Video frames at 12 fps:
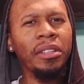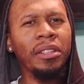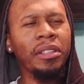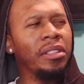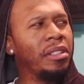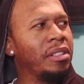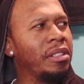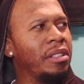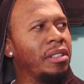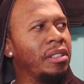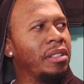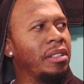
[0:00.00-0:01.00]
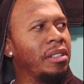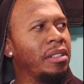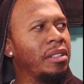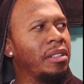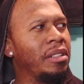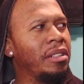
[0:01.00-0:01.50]

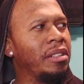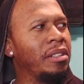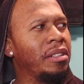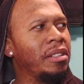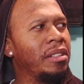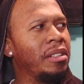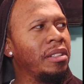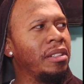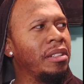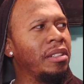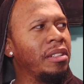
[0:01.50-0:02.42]
[no speech]